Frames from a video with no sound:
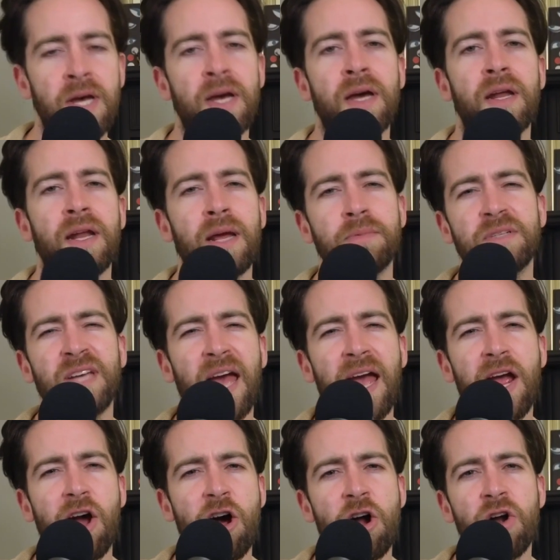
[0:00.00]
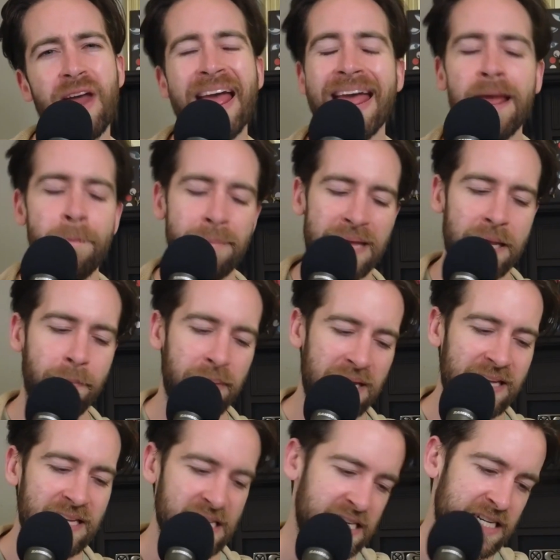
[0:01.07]
named
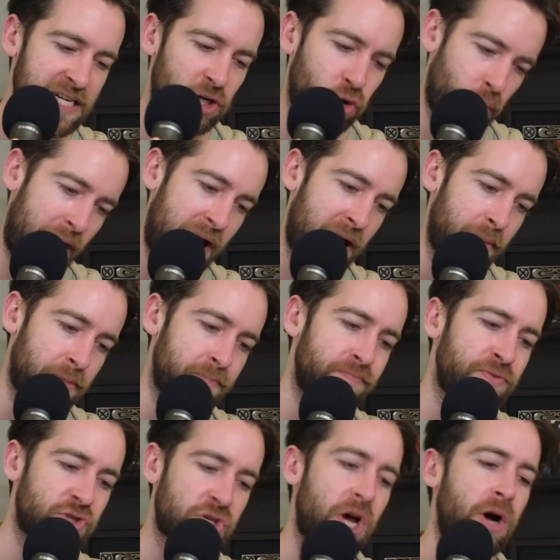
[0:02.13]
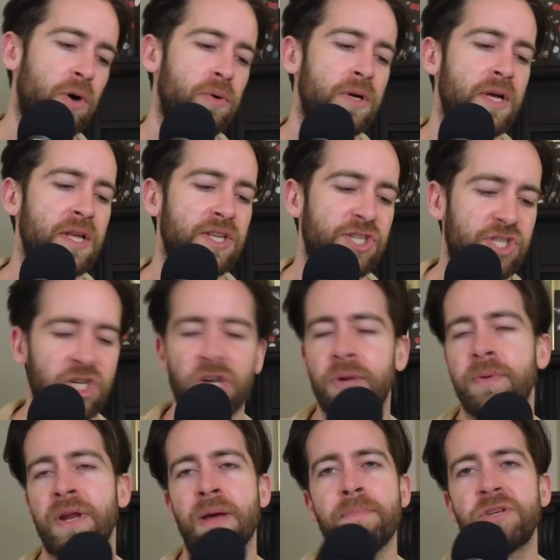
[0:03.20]
Krabbe, Crab. So, still gonna
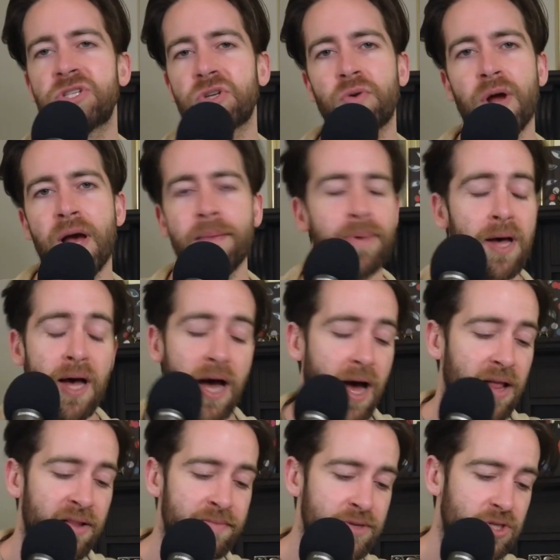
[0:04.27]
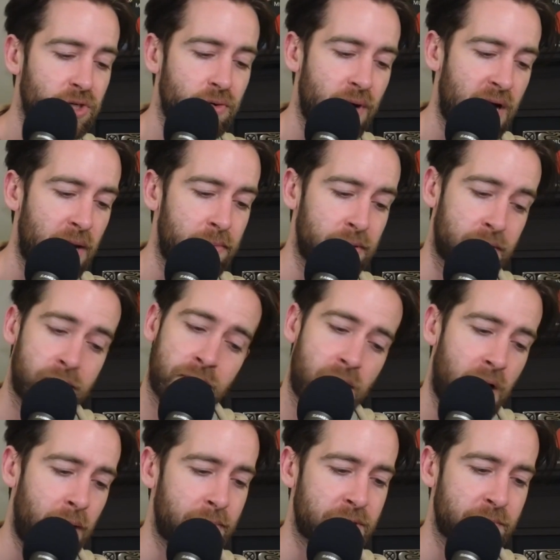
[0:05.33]
be named Mr. Crab. I love Mr. Crab.
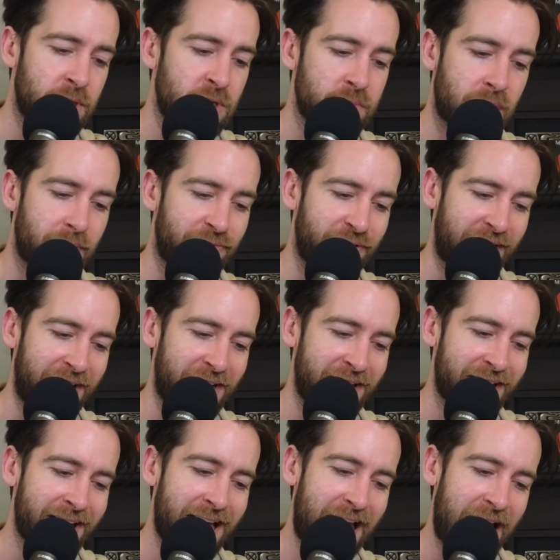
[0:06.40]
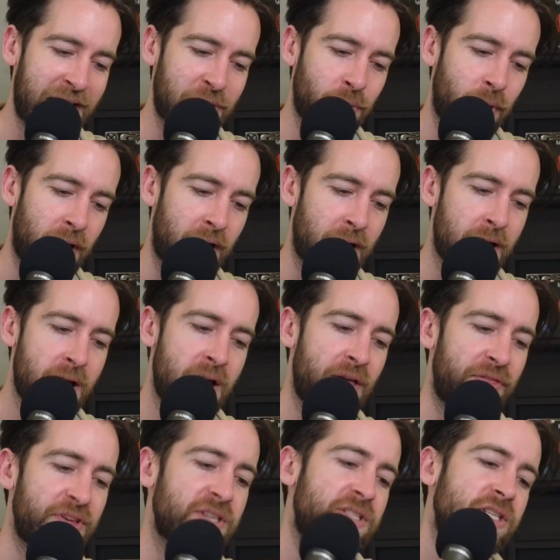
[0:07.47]
I'm a SpongeBob fan. Anyway,
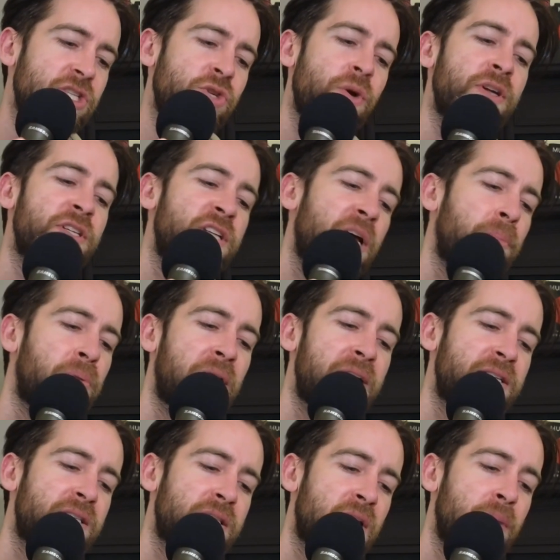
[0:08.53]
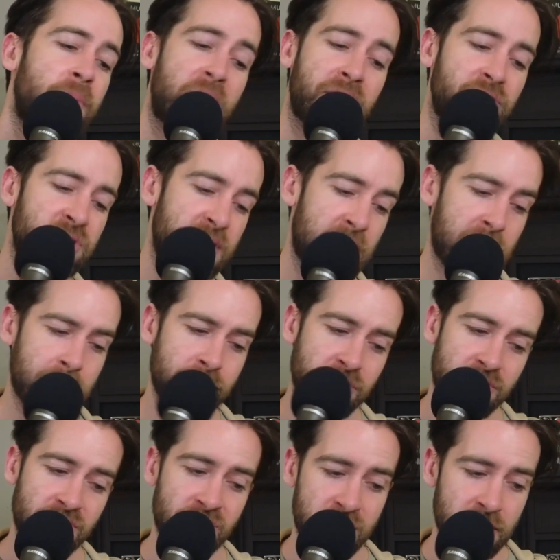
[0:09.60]
this is going to take place in medieval times
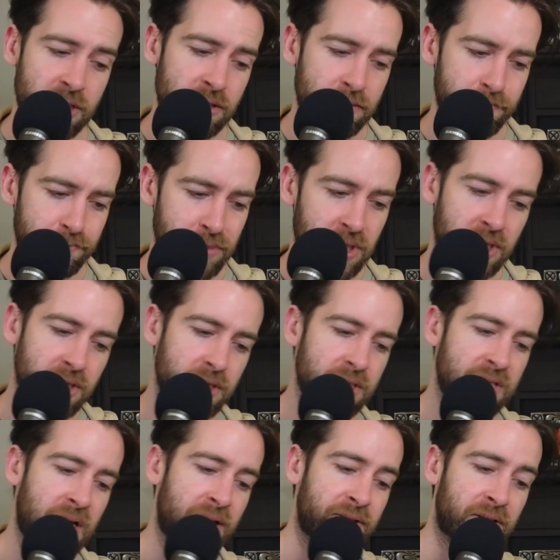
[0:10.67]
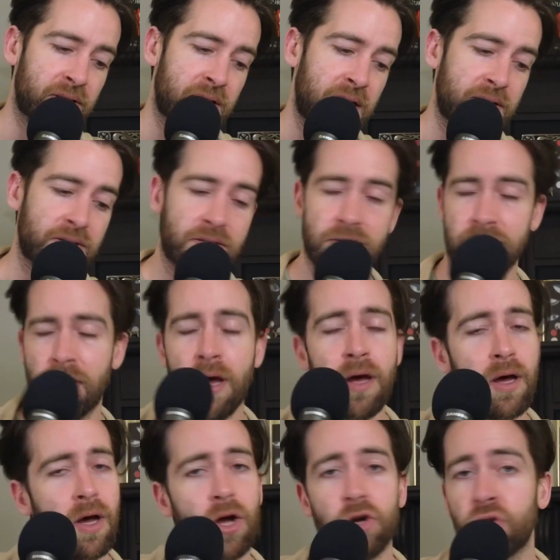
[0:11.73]
still, because I think that's
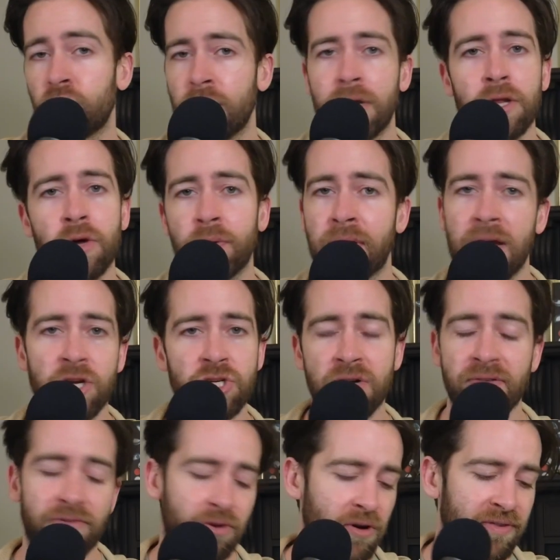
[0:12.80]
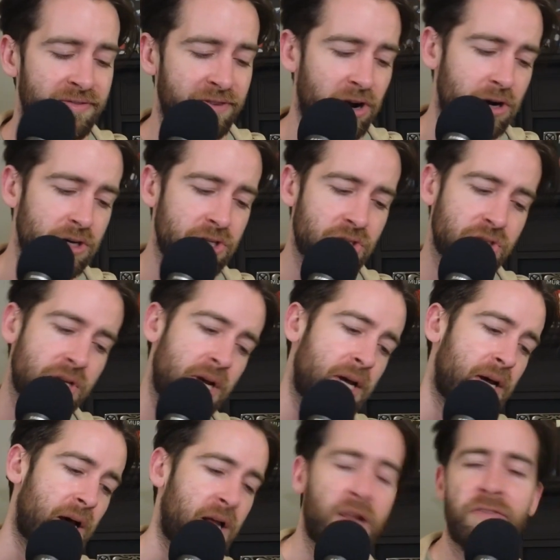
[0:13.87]
a great location for a farce.
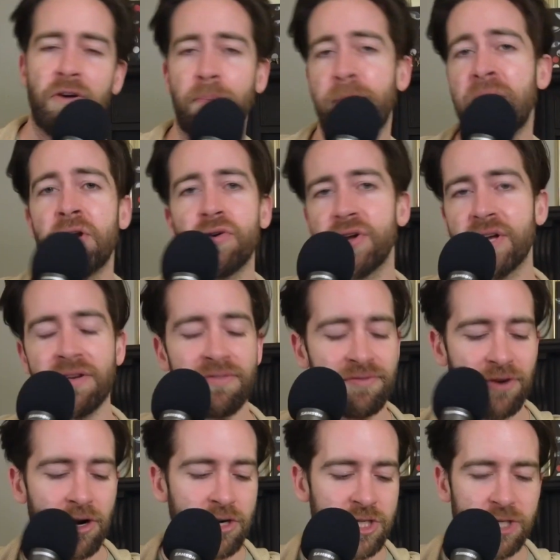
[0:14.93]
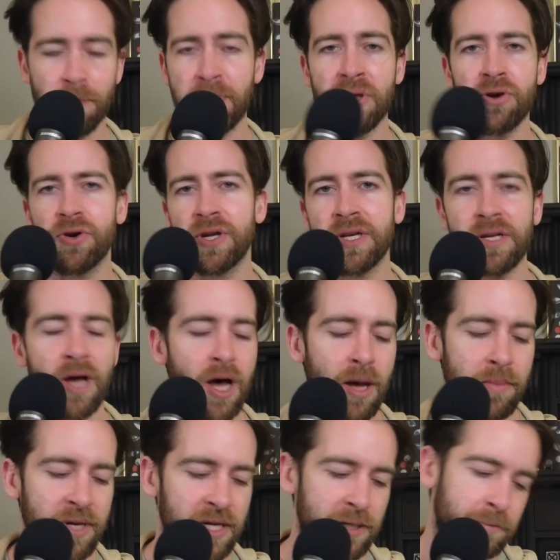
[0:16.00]
I love a period farce, a period
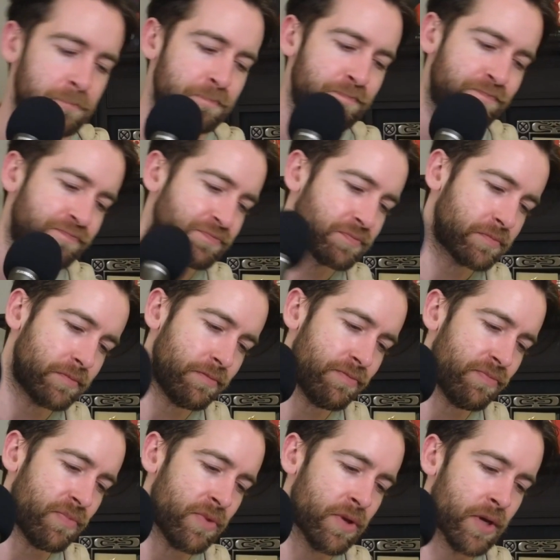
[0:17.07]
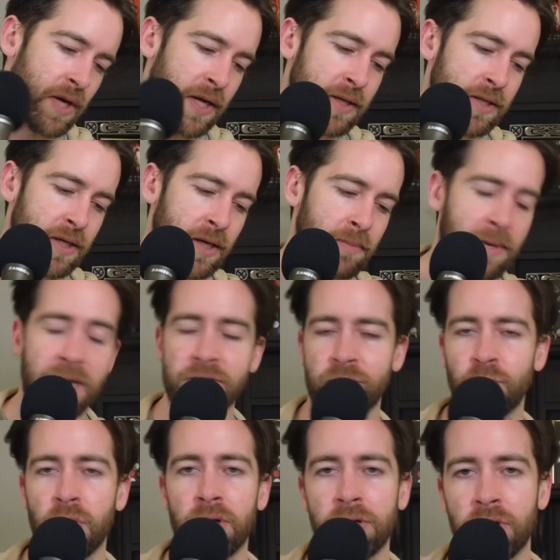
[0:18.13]
comedy. And might as
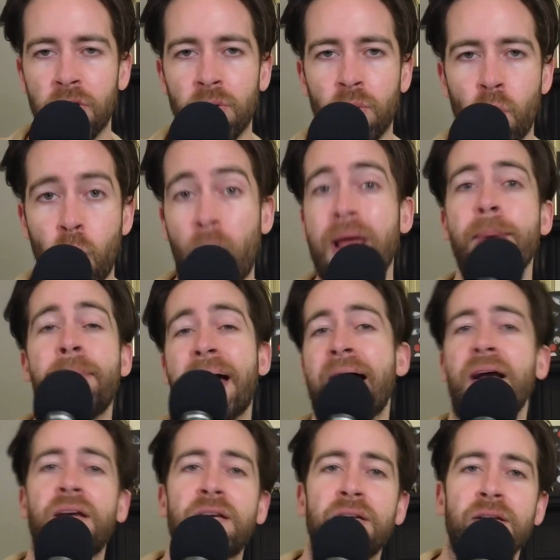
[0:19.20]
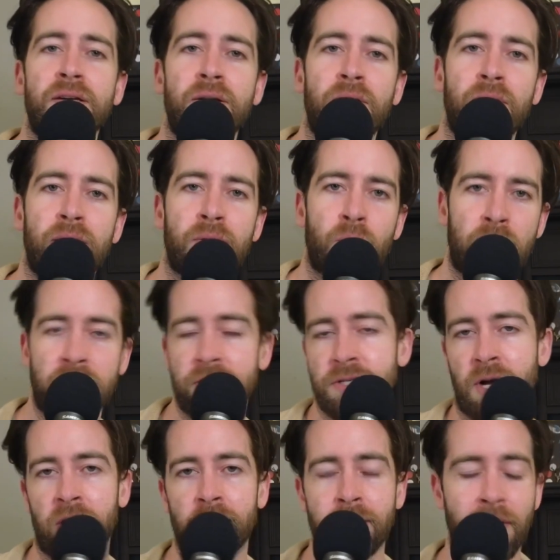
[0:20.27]
well go way back when
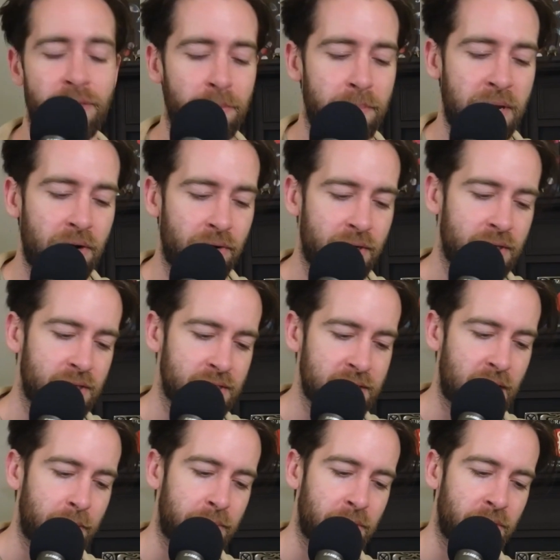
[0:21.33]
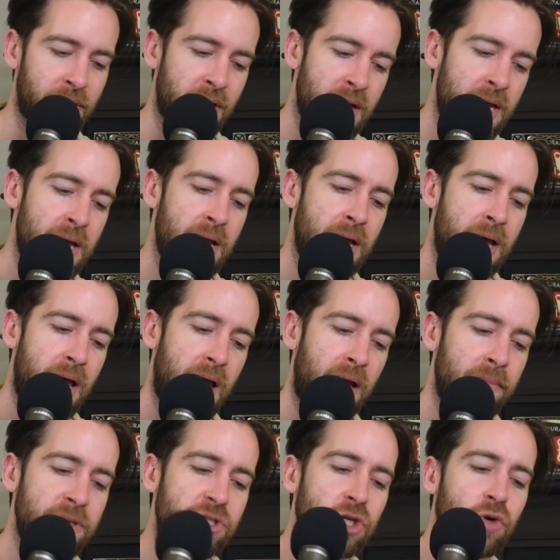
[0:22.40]
talking about the time period.
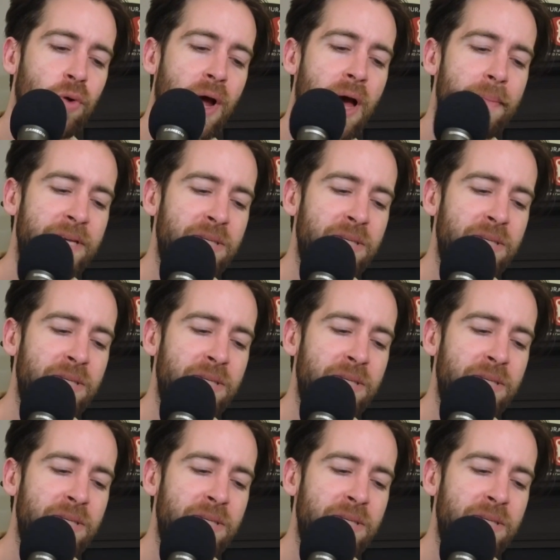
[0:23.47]
And Mr. Crab is